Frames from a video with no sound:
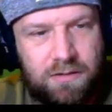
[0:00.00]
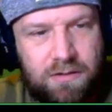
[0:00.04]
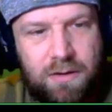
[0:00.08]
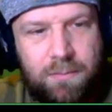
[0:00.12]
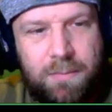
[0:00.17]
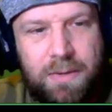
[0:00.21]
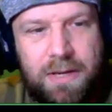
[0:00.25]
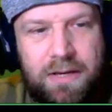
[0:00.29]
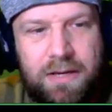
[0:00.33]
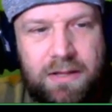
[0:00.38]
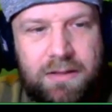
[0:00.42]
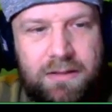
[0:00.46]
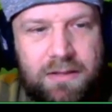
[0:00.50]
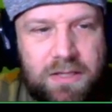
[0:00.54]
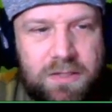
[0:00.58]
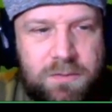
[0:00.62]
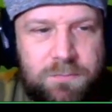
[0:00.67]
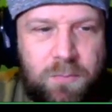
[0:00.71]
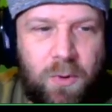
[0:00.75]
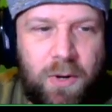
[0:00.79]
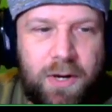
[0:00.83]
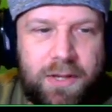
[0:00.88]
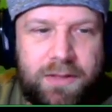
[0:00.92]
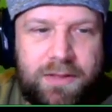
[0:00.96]
I mean, at this
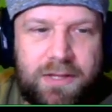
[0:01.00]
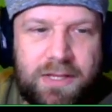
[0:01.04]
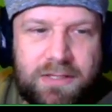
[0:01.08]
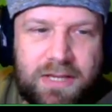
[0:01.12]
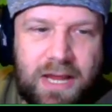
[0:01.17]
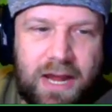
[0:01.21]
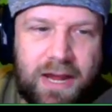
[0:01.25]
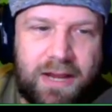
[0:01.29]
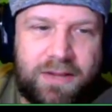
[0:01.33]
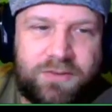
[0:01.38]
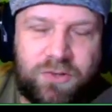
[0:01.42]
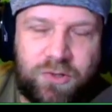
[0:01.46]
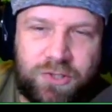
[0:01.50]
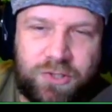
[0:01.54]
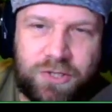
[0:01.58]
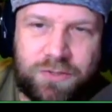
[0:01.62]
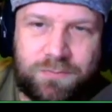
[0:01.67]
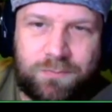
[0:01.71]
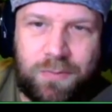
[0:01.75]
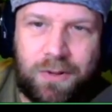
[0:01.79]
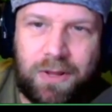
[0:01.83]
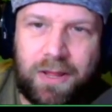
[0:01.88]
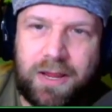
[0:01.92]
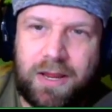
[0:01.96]
point, these guys are
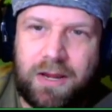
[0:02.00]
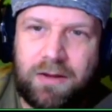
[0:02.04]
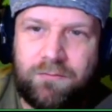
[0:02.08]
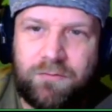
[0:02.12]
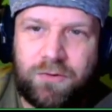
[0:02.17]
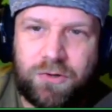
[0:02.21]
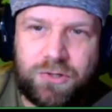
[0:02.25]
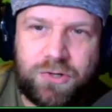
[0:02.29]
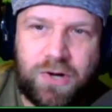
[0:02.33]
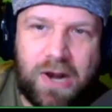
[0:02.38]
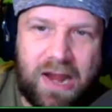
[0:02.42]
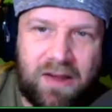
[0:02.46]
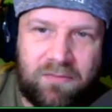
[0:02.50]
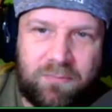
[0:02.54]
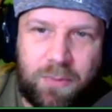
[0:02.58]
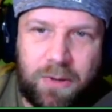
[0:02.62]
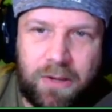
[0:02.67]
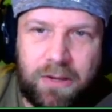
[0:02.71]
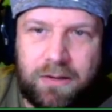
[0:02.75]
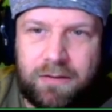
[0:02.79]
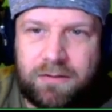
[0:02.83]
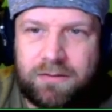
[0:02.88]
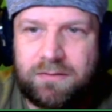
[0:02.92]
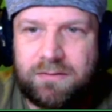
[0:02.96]
just playing for draft
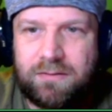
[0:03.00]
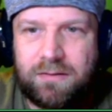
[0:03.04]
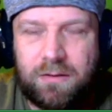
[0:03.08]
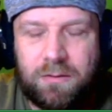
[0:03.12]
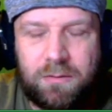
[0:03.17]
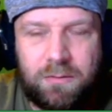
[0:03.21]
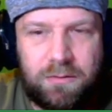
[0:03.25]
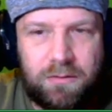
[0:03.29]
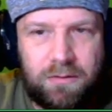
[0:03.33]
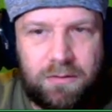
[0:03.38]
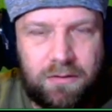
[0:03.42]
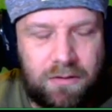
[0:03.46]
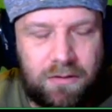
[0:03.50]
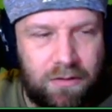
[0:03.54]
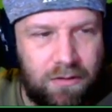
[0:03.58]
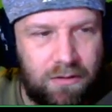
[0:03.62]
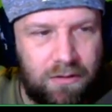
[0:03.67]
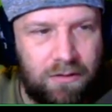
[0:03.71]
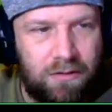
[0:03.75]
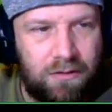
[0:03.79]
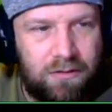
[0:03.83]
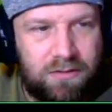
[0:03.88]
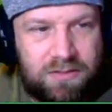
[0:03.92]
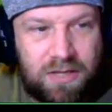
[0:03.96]
picks. So yeah,
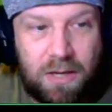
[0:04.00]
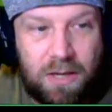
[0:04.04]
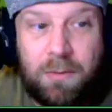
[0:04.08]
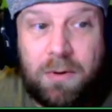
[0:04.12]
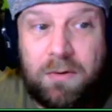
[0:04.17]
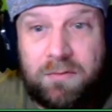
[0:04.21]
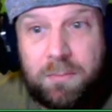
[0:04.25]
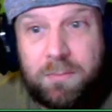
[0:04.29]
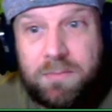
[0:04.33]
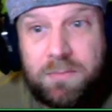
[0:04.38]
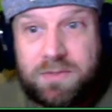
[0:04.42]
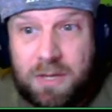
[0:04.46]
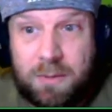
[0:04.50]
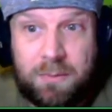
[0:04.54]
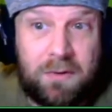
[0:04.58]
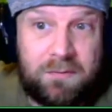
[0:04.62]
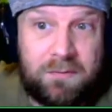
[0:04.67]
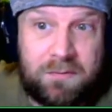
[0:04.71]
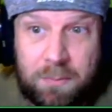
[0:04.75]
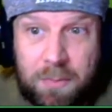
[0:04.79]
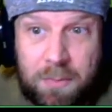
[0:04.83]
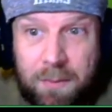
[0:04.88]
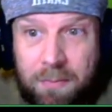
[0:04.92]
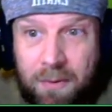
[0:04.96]
some of them, some
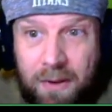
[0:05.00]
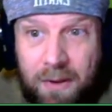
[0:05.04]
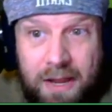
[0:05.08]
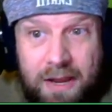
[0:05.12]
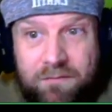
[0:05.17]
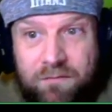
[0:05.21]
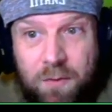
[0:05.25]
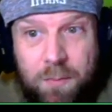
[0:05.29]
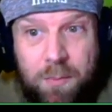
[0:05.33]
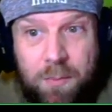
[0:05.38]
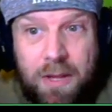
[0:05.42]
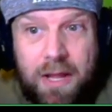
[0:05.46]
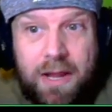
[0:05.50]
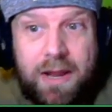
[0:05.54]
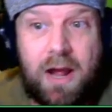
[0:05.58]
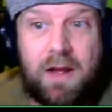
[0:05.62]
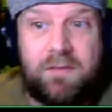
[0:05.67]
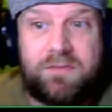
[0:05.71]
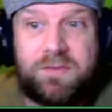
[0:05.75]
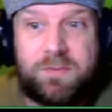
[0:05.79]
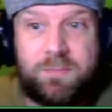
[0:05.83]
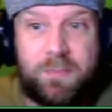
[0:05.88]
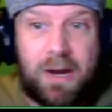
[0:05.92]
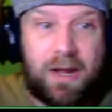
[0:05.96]
of them are playing for
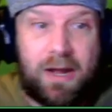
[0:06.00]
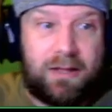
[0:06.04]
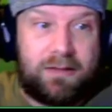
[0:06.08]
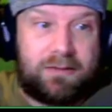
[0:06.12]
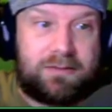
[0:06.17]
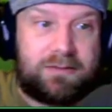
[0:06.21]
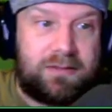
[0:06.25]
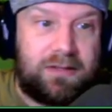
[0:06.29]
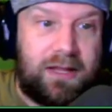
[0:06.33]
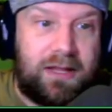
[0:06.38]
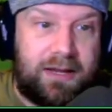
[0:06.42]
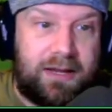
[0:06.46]
playoff spots.